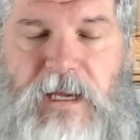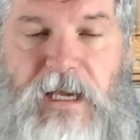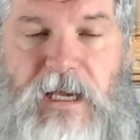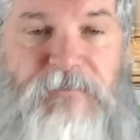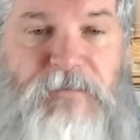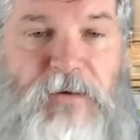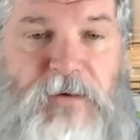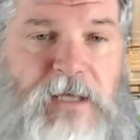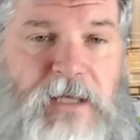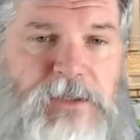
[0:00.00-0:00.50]

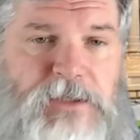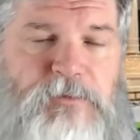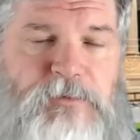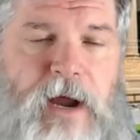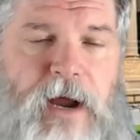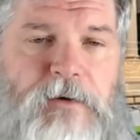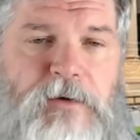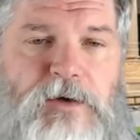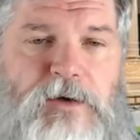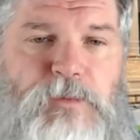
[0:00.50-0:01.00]
If you're not
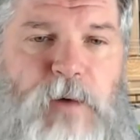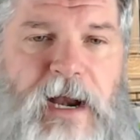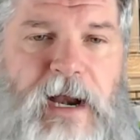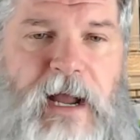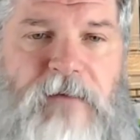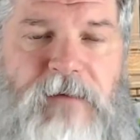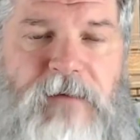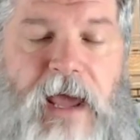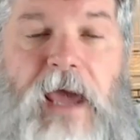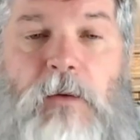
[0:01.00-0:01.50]
subscribed to Chris Wyatt
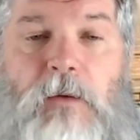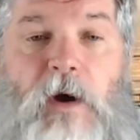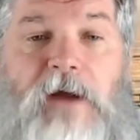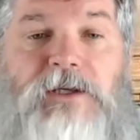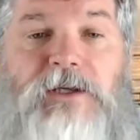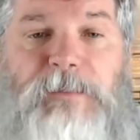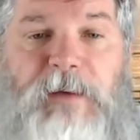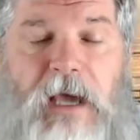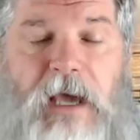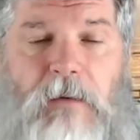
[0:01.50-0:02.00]
Africa, hey, why
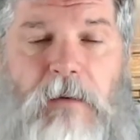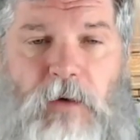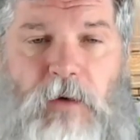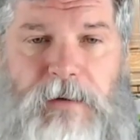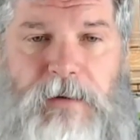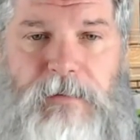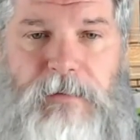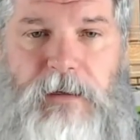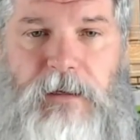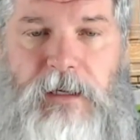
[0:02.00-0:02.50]
don't you become
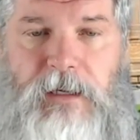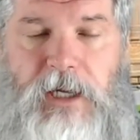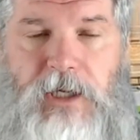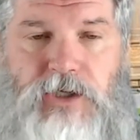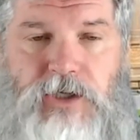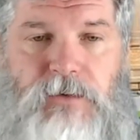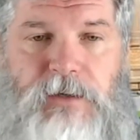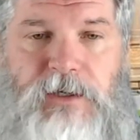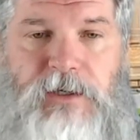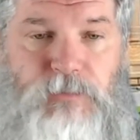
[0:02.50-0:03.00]
one and
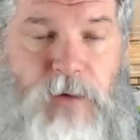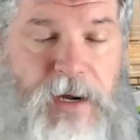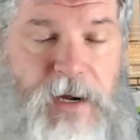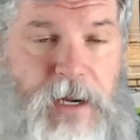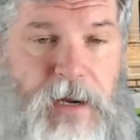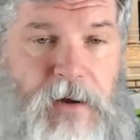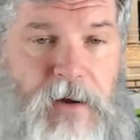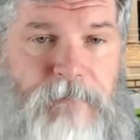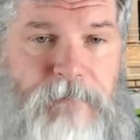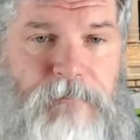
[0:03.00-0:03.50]
join us right
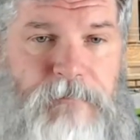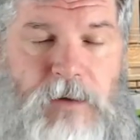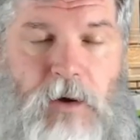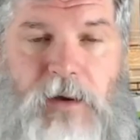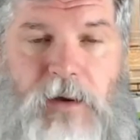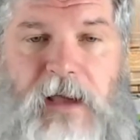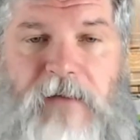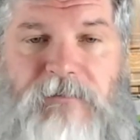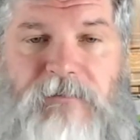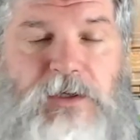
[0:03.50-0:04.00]
here?
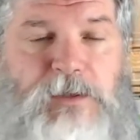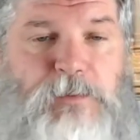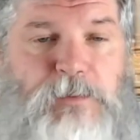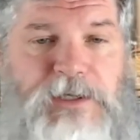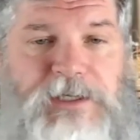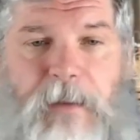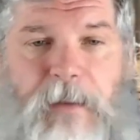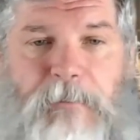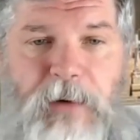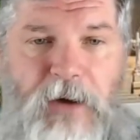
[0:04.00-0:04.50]
All you have to do is
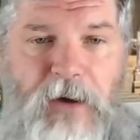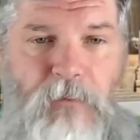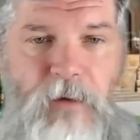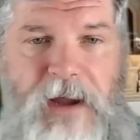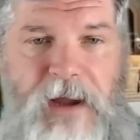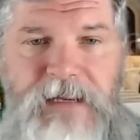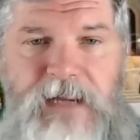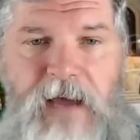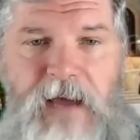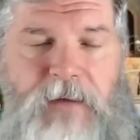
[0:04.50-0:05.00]
push that button
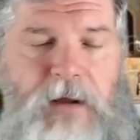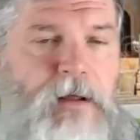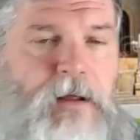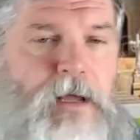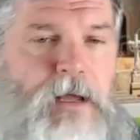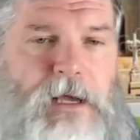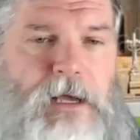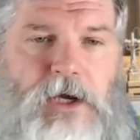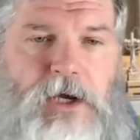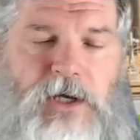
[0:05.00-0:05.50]
right down there.
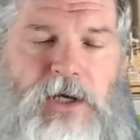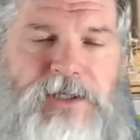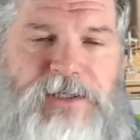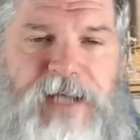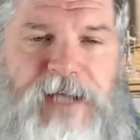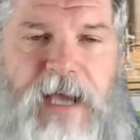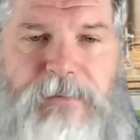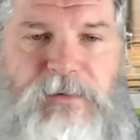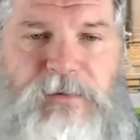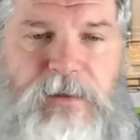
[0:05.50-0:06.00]
Cost
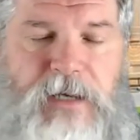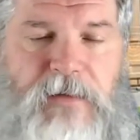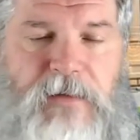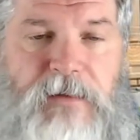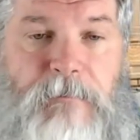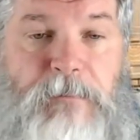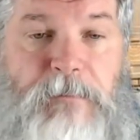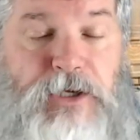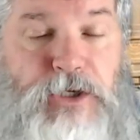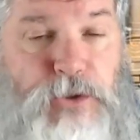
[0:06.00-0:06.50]
you absolutely
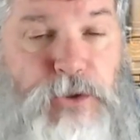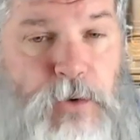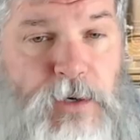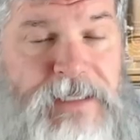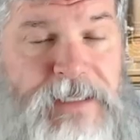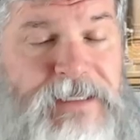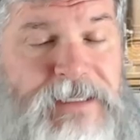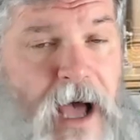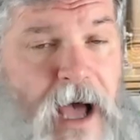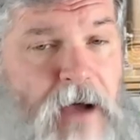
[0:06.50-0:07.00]
nothing. Be sure
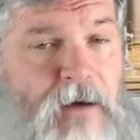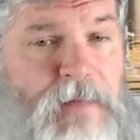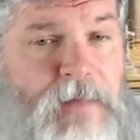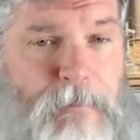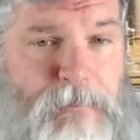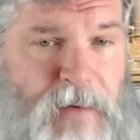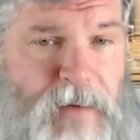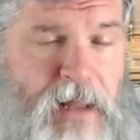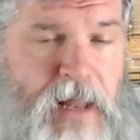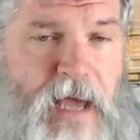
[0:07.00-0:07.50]
to toggle
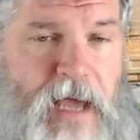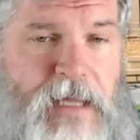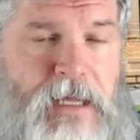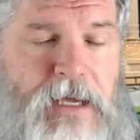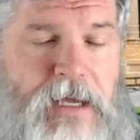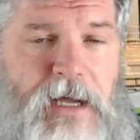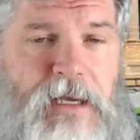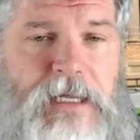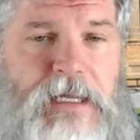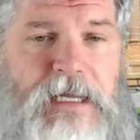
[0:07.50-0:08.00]
that bell
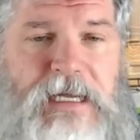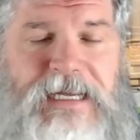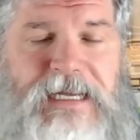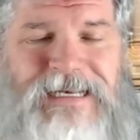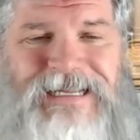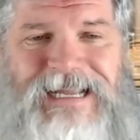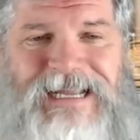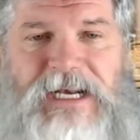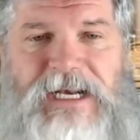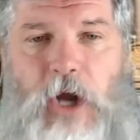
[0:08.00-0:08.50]
icon
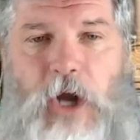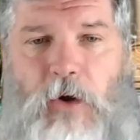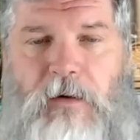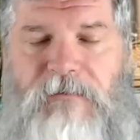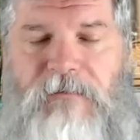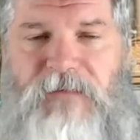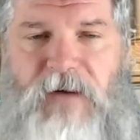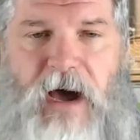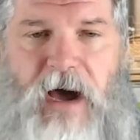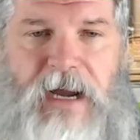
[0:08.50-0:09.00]
to get
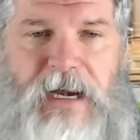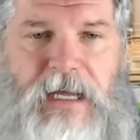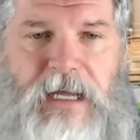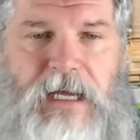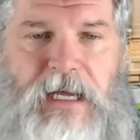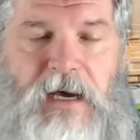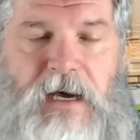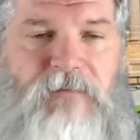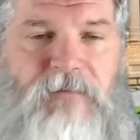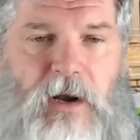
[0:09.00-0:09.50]
notified
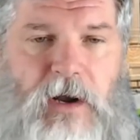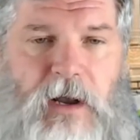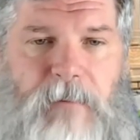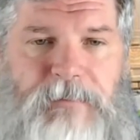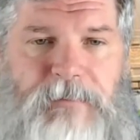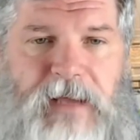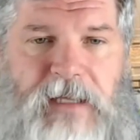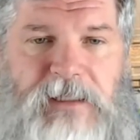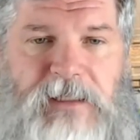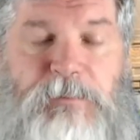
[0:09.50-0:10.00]
of all
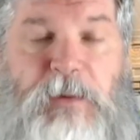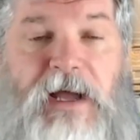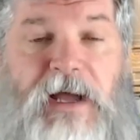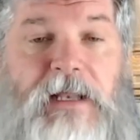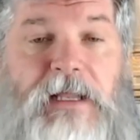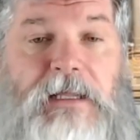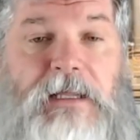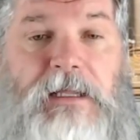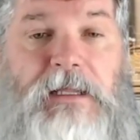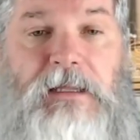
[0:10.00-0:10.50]
updates.
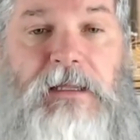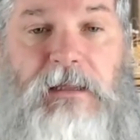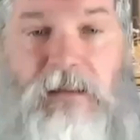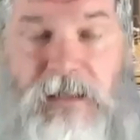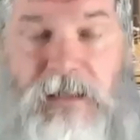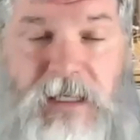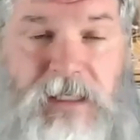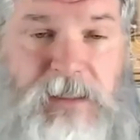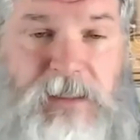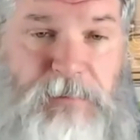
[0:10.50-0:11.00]
But
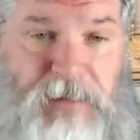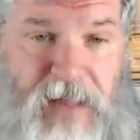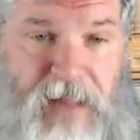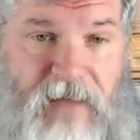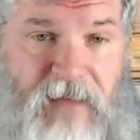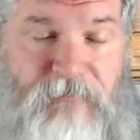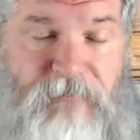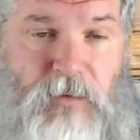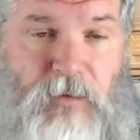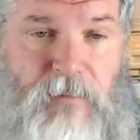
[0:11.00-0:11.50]
this
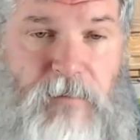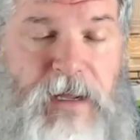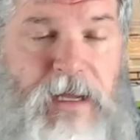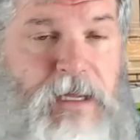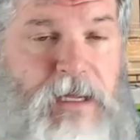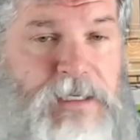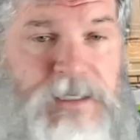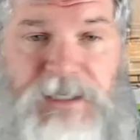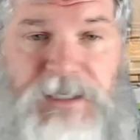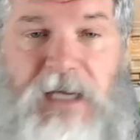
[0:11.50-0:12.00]
platform
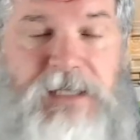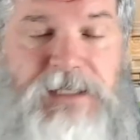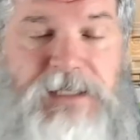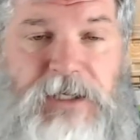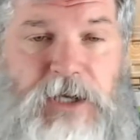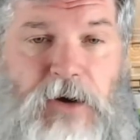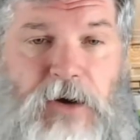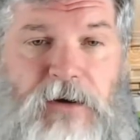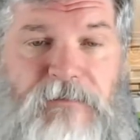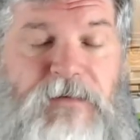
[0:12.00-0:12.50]

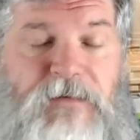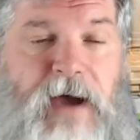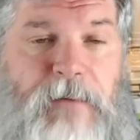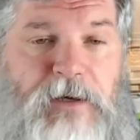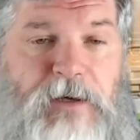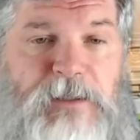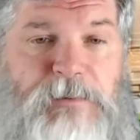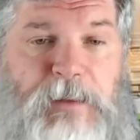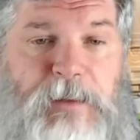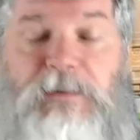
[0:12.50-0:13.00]
doesn't notify
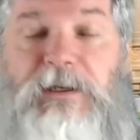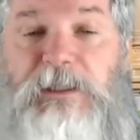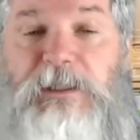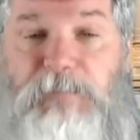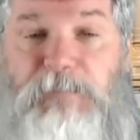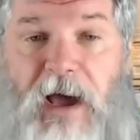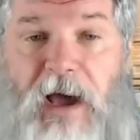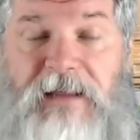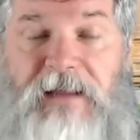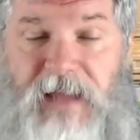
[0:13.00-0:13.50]
most people
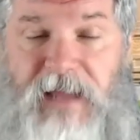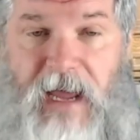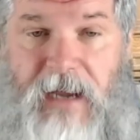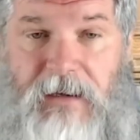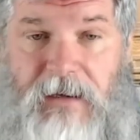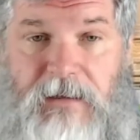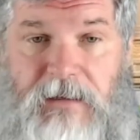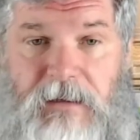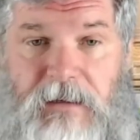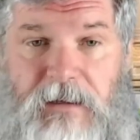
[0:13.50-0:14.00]
despite that.
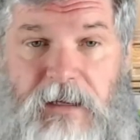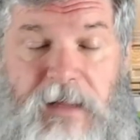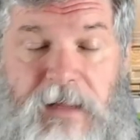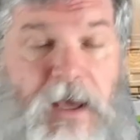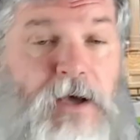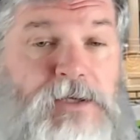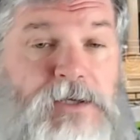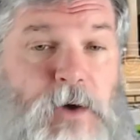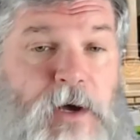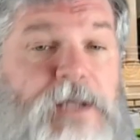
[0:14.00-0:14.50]
They
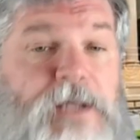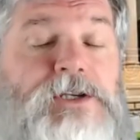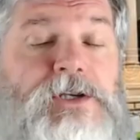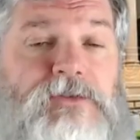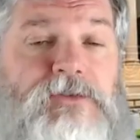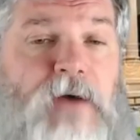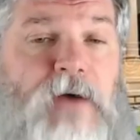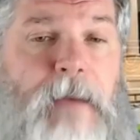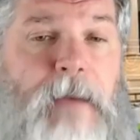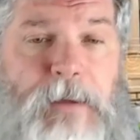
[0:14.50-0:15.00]
also
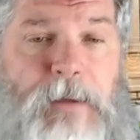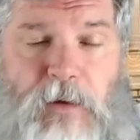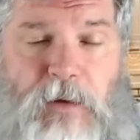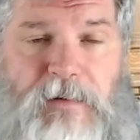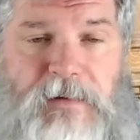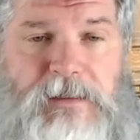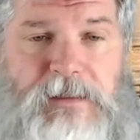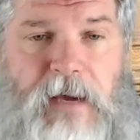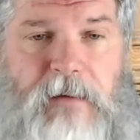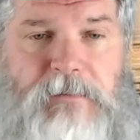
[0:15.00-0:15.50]
unsubscribe people
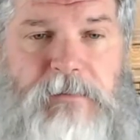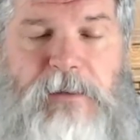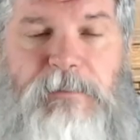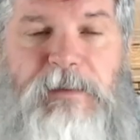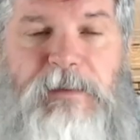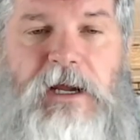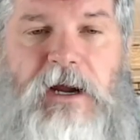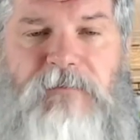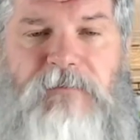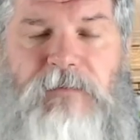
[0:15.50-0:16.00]
all the time. So
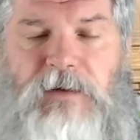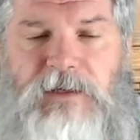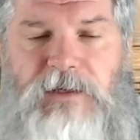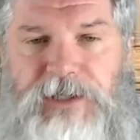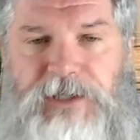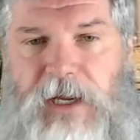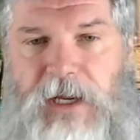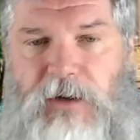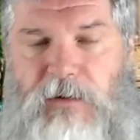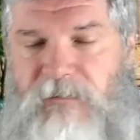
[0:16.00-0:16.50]
be careful and
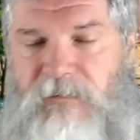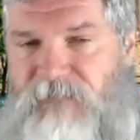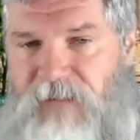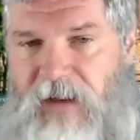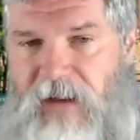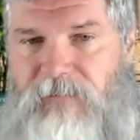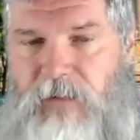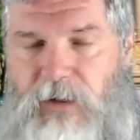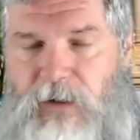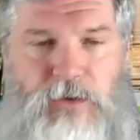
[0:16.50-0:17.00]
check your
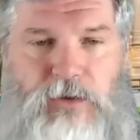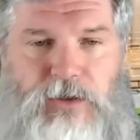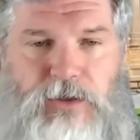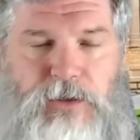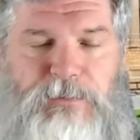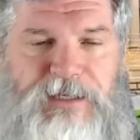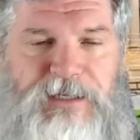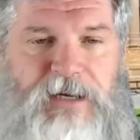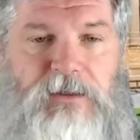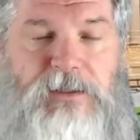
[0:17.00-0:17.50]
favorite
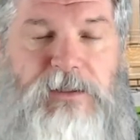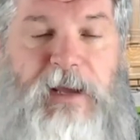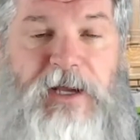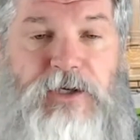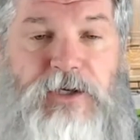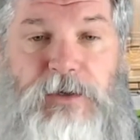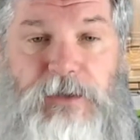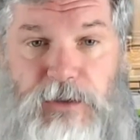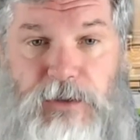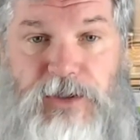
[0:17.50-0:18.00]
YouTube channels. Make
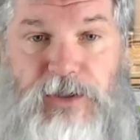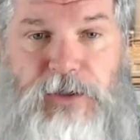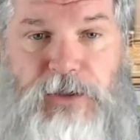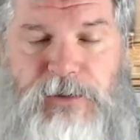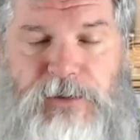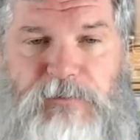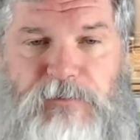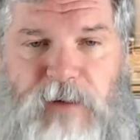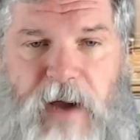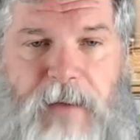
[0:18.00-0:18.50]
sure that you're still
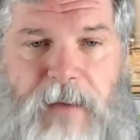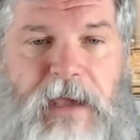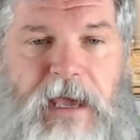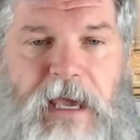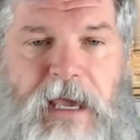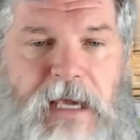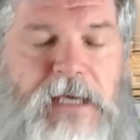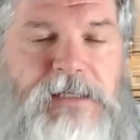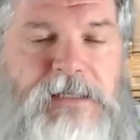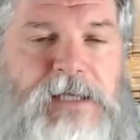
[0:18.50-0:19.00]
subscribed
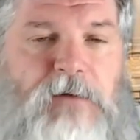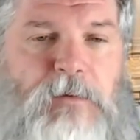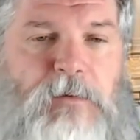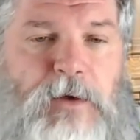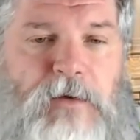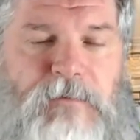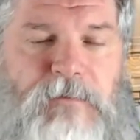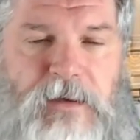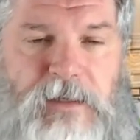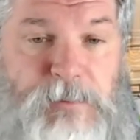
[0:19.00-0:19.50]
because they'll
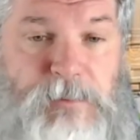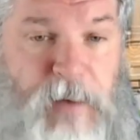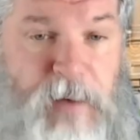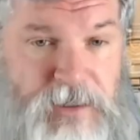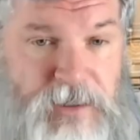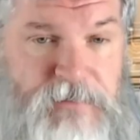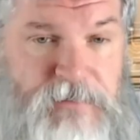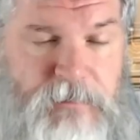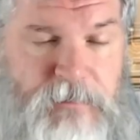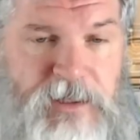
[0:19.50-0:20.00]
remove you,
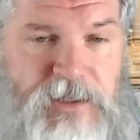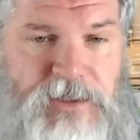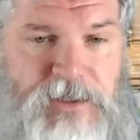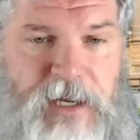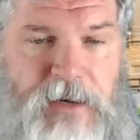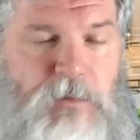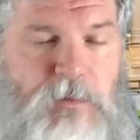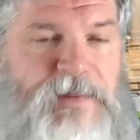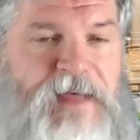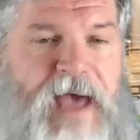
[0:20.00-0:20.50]
especially from this
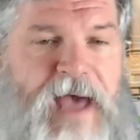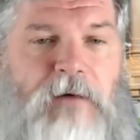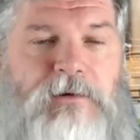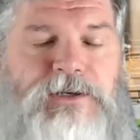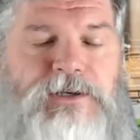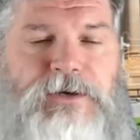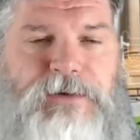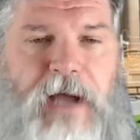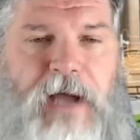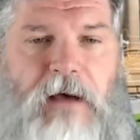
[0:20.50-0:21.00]
channel,
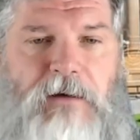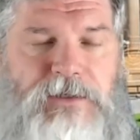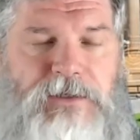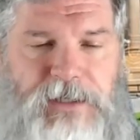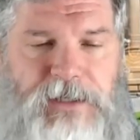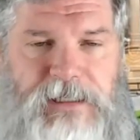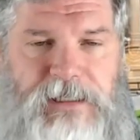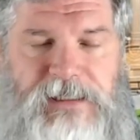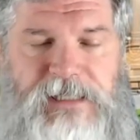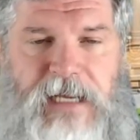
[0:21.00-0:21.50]
without your knowledge
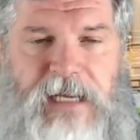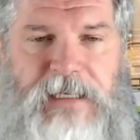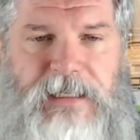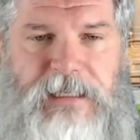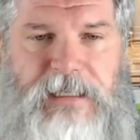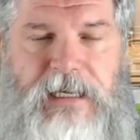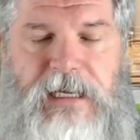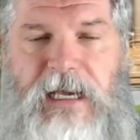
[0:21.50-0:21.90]
or consent.